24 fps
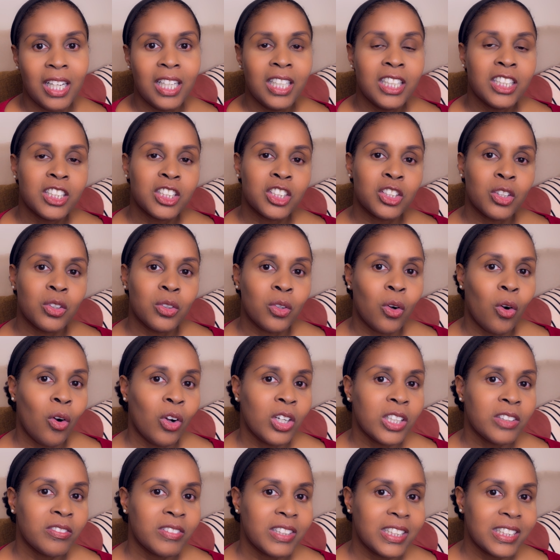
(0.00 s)
So
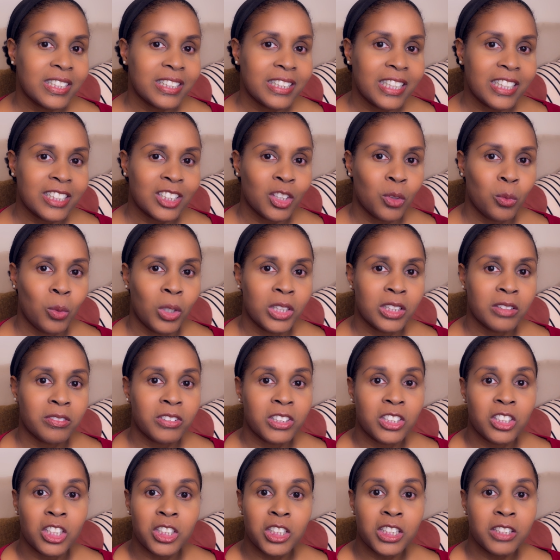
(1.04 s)
all of these things are
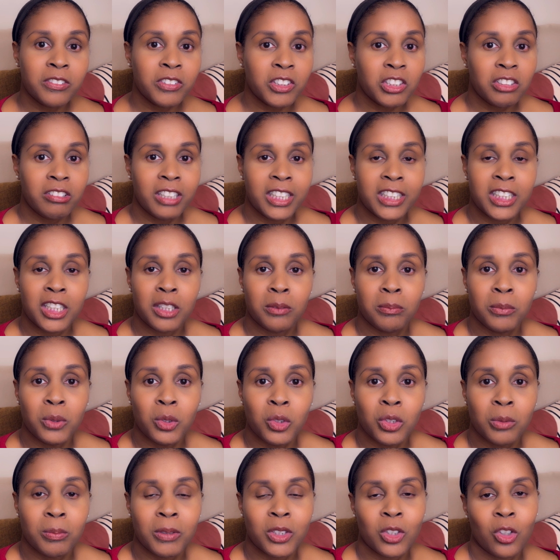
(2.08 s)
wonderful, not just for creating
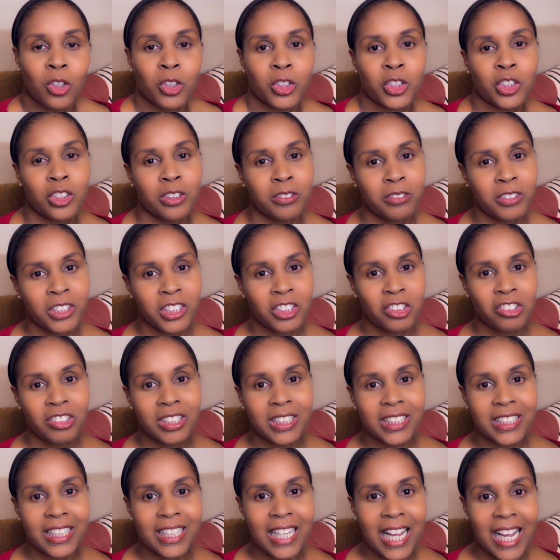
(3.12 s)
mood, but also for
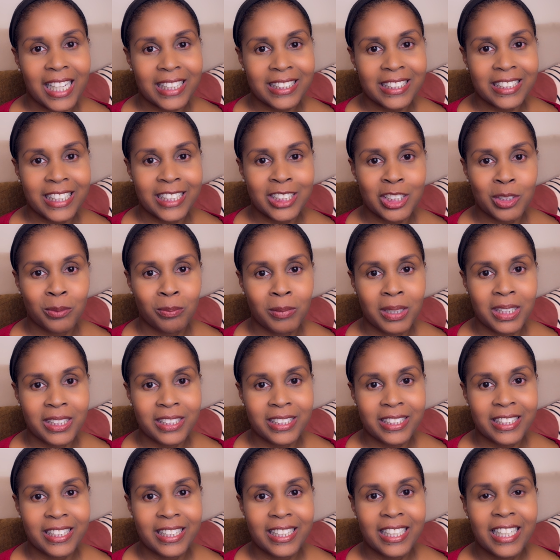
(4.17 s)
increasing
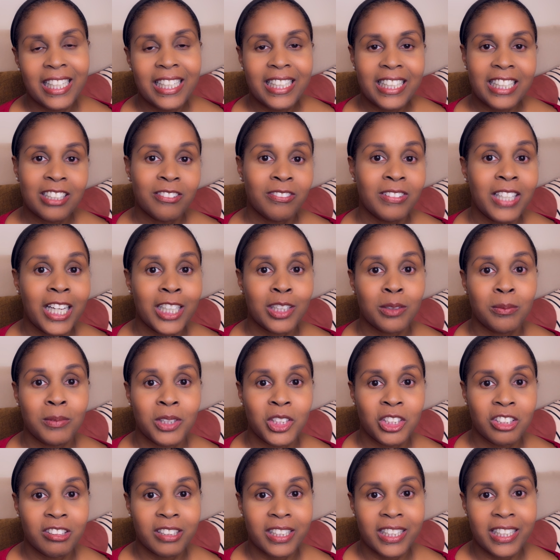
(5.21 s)
accessibility if, like
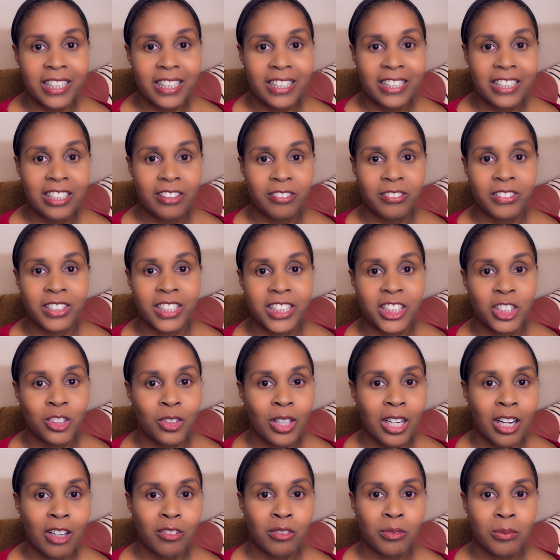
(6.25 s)
me, you're a caregiver and you
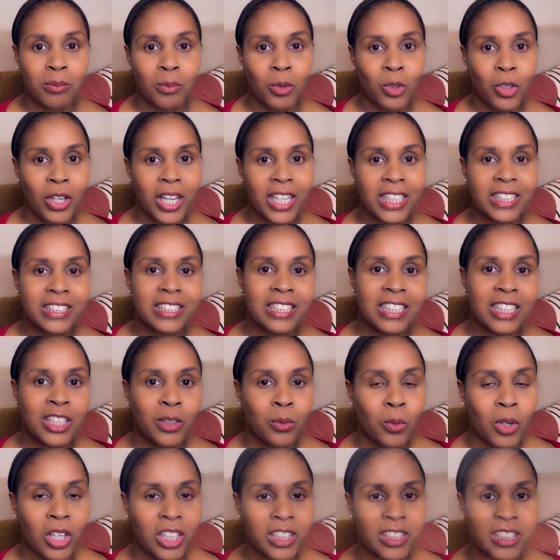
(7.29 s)
have more elderly
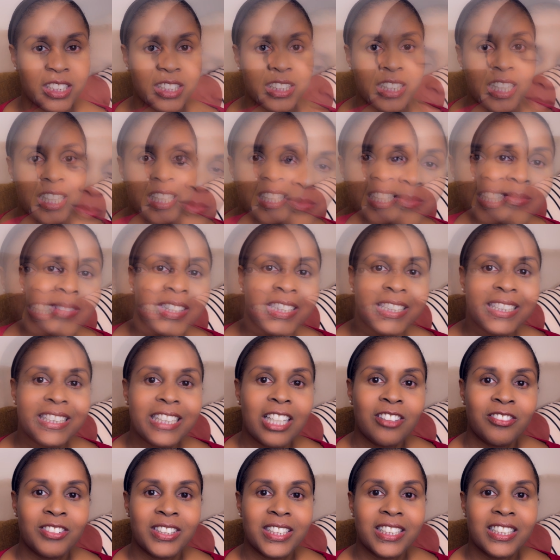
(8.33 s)
ones.
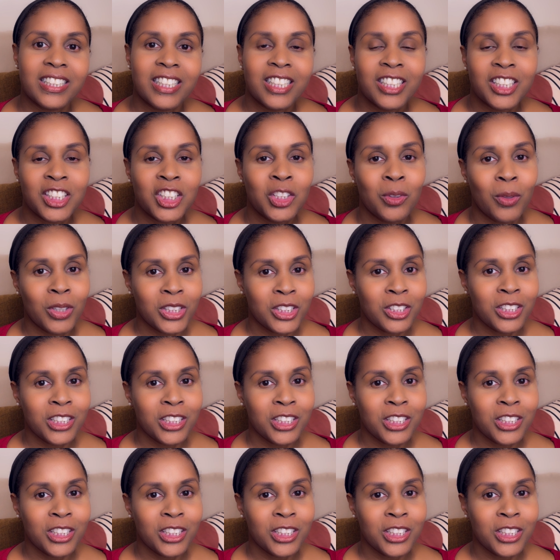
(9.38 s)
7, you want to